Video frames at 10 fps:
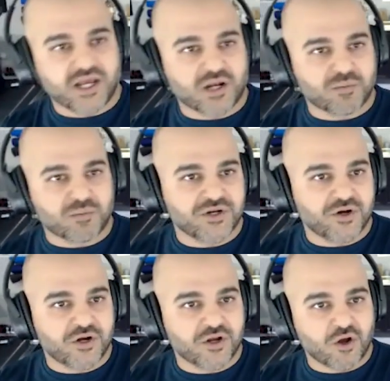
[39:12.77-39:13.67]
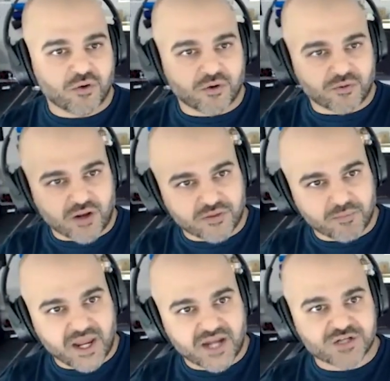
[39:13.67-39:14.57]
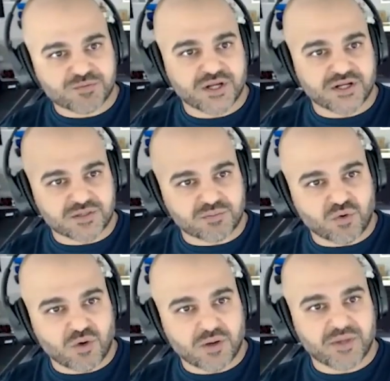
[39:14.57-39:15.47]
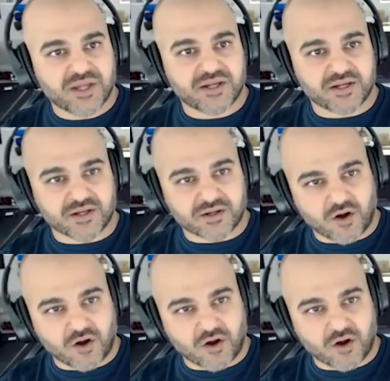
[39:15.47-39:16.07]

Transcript: It'll be Nerdio around the management and deployment and